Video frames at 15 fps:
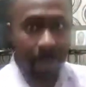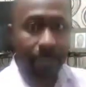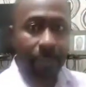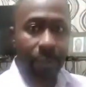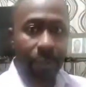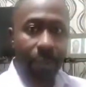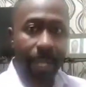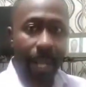
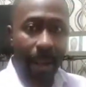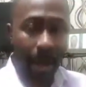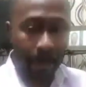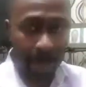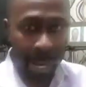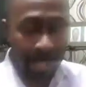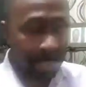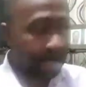a
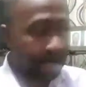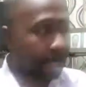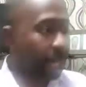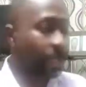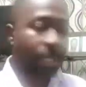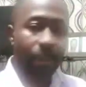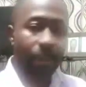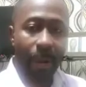mess,
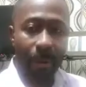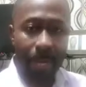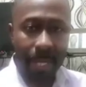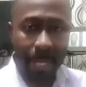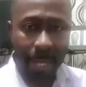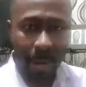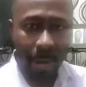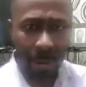because the way
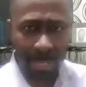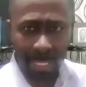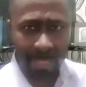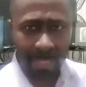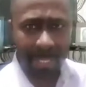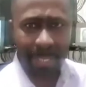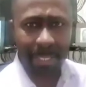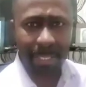they
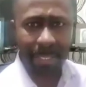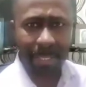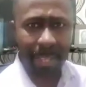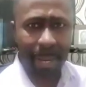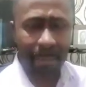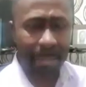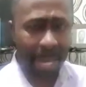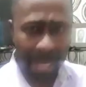understand is
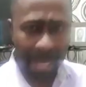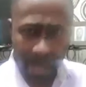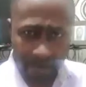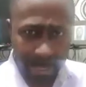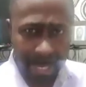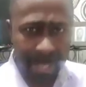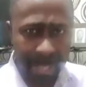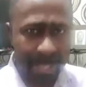
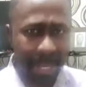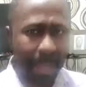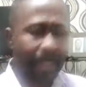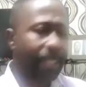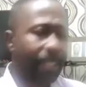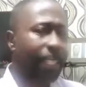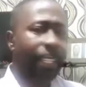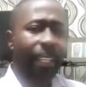
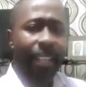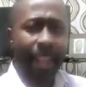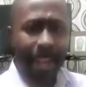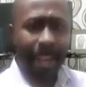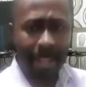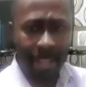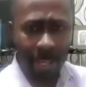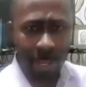dilapidated,
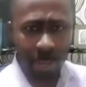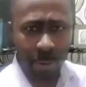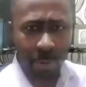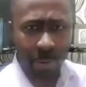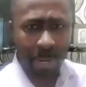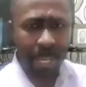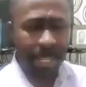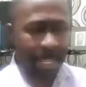and it
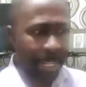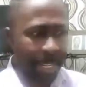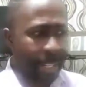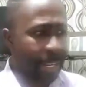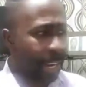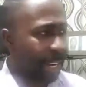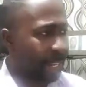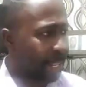
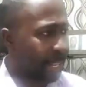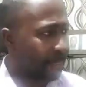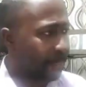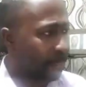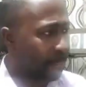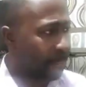need for be